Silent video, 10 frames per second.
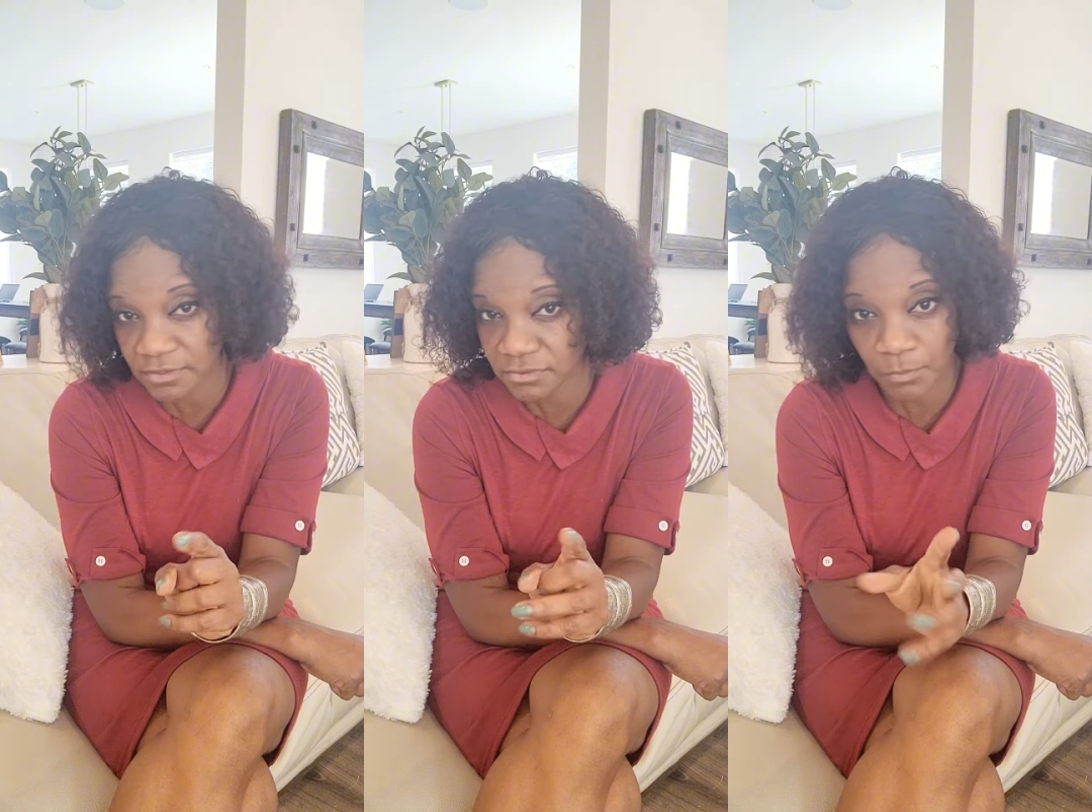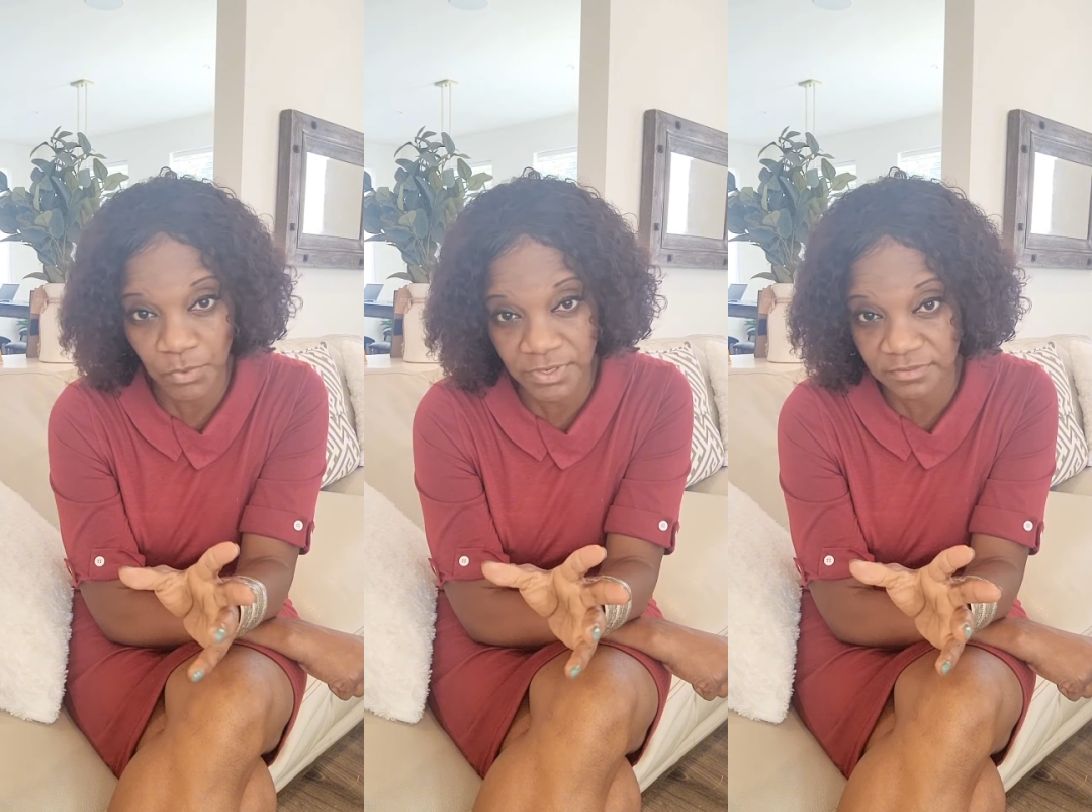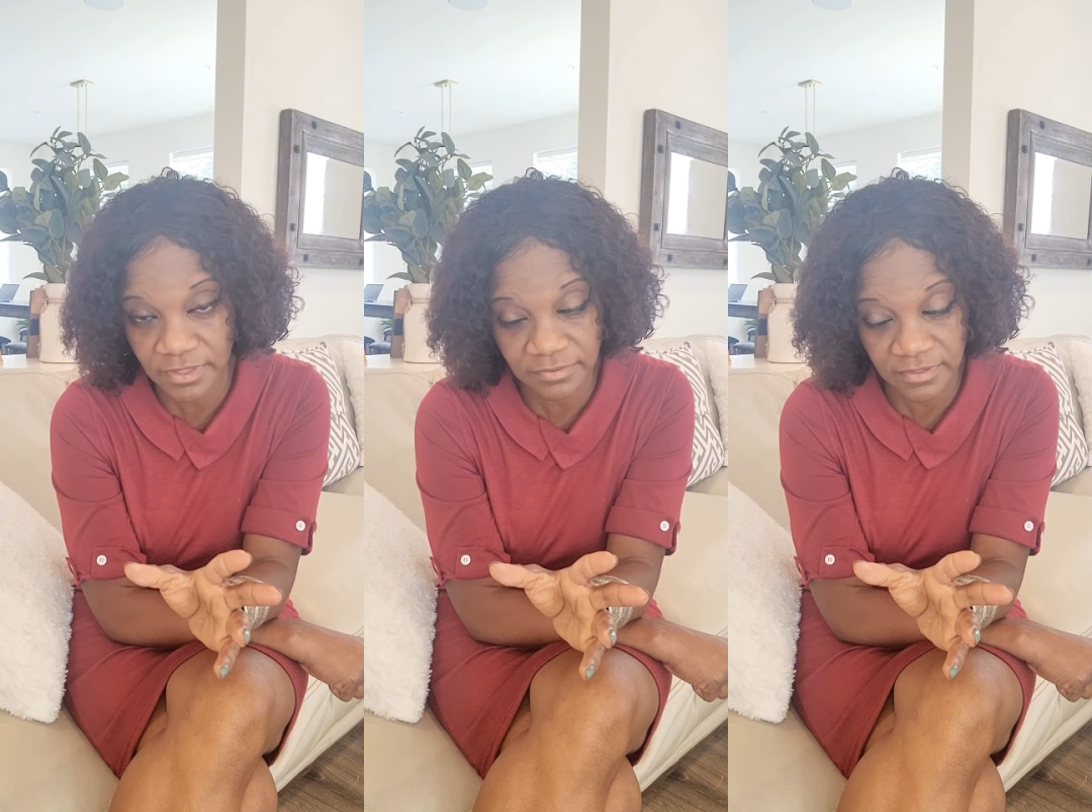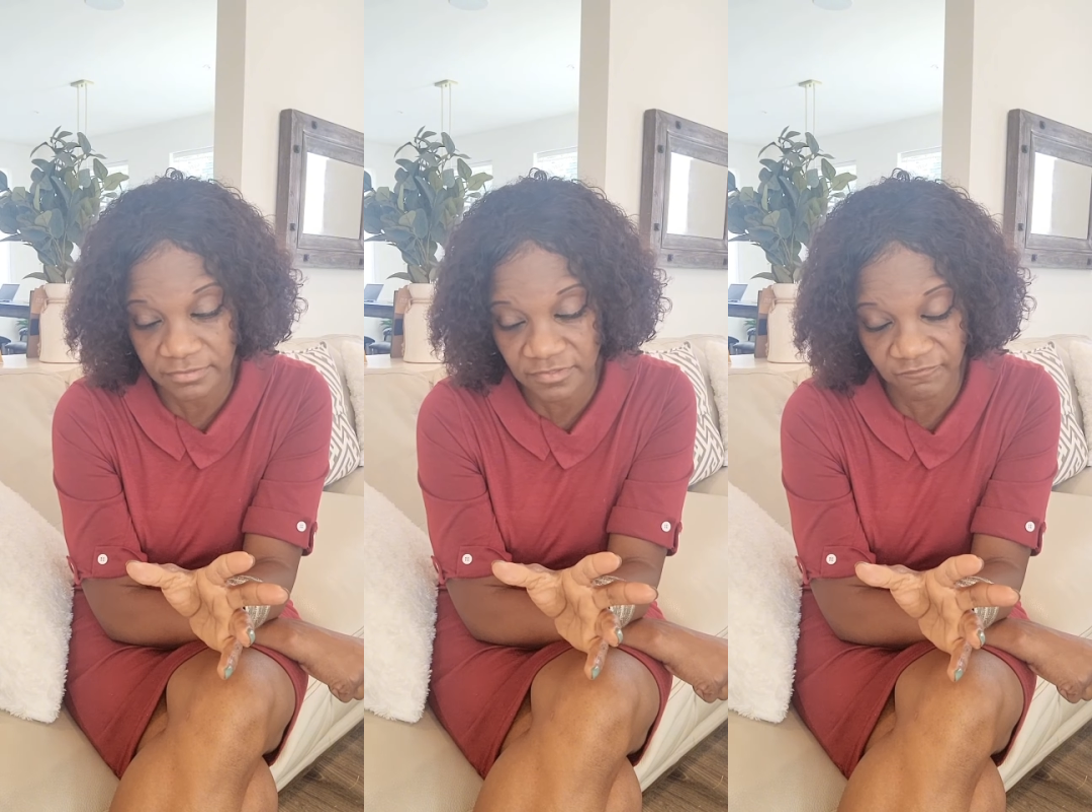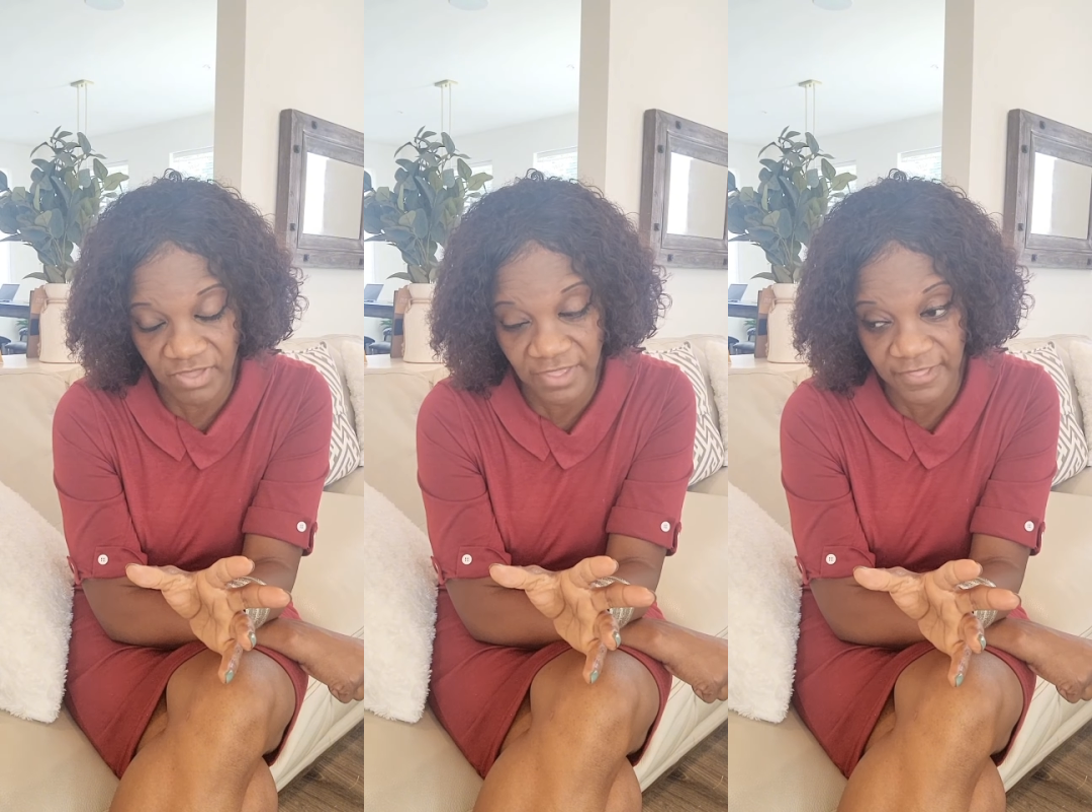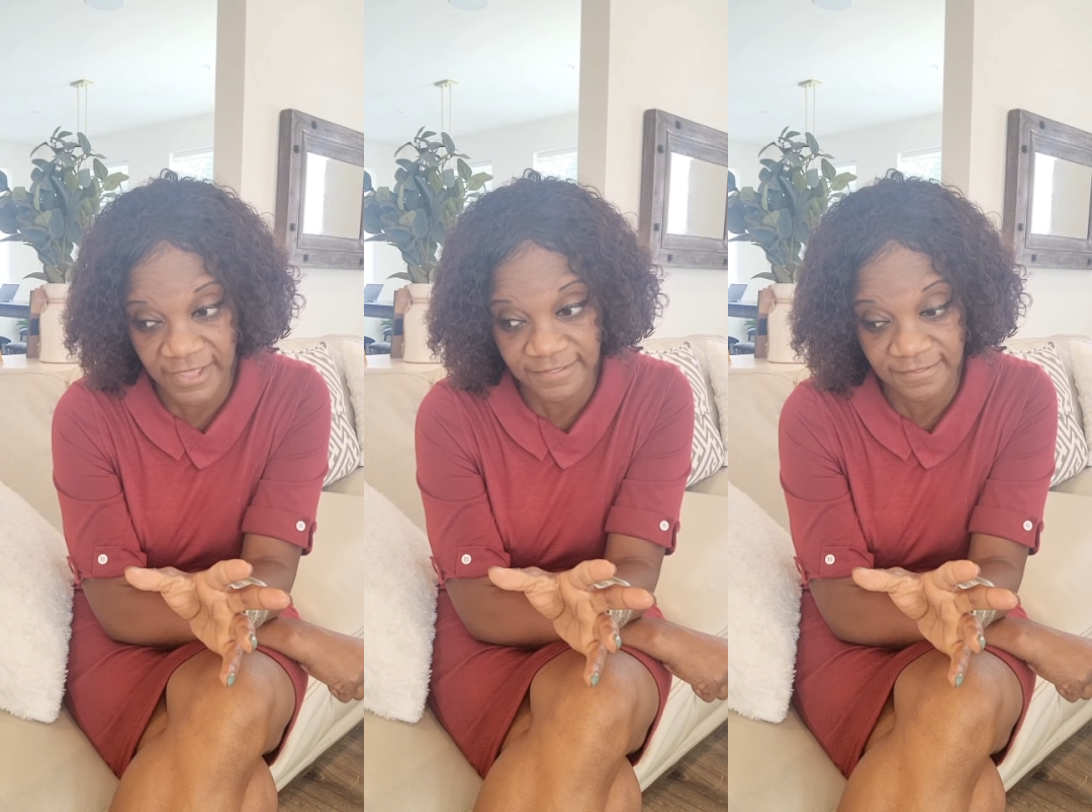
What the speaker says: some witness can testify that,